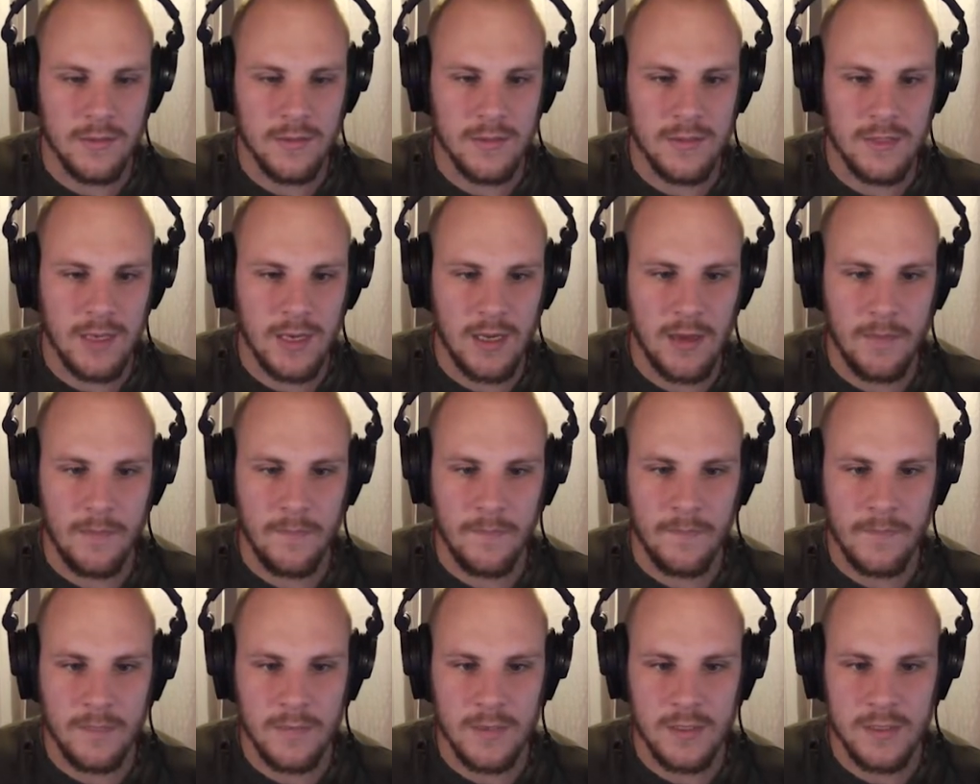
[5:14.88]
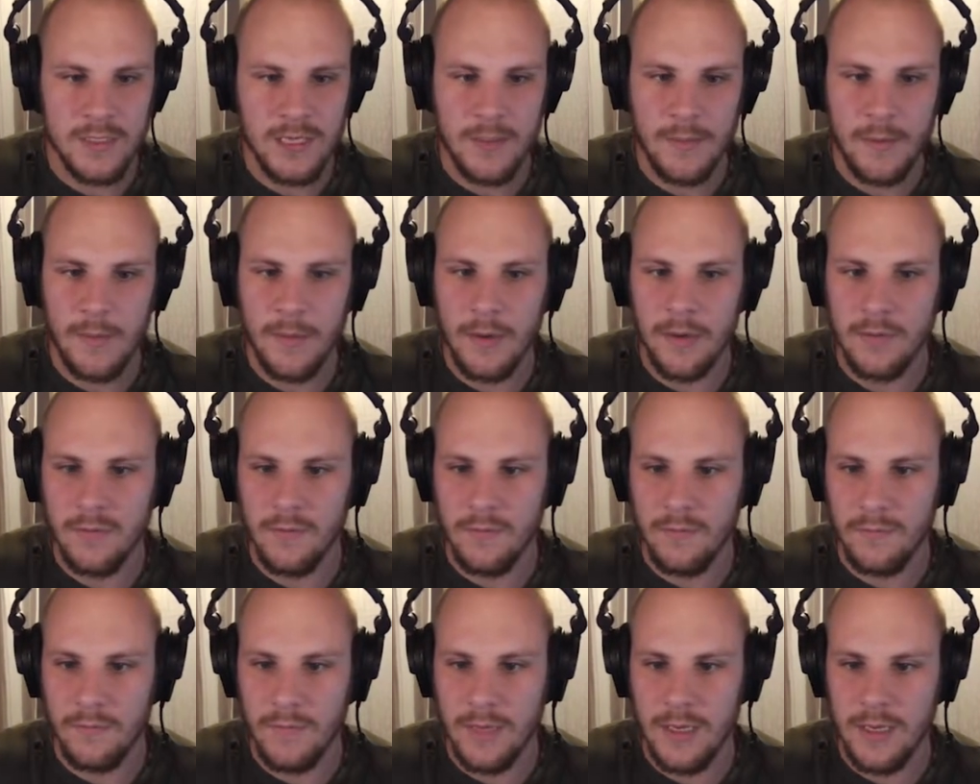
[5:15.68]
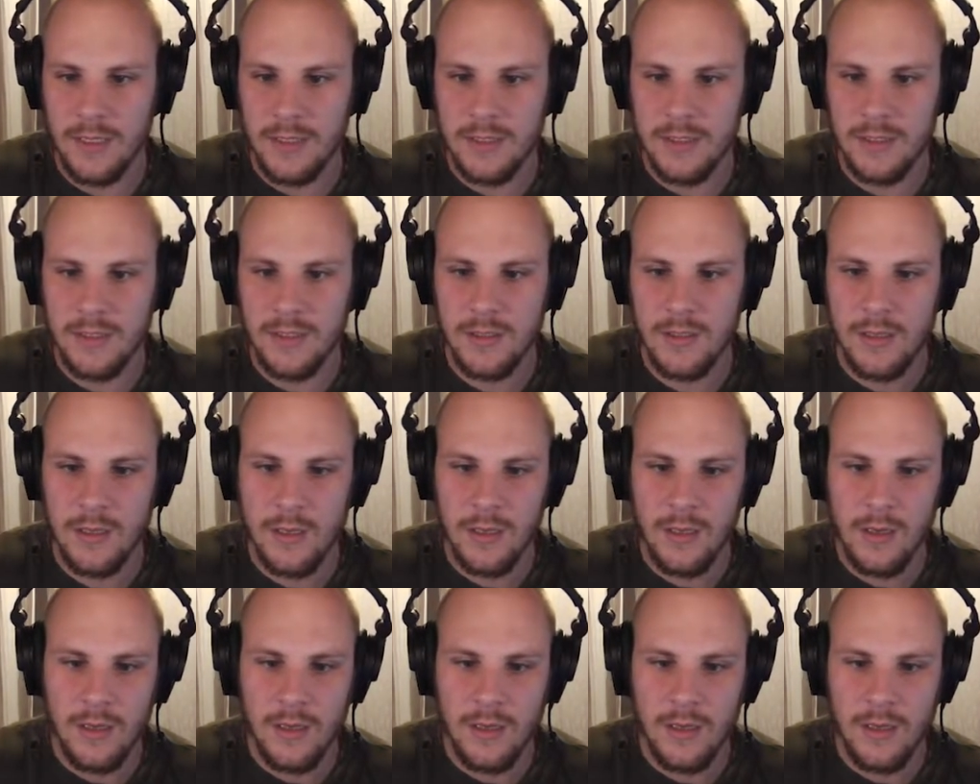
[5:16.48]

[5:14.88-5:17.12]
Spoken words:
time, the same amount of mix.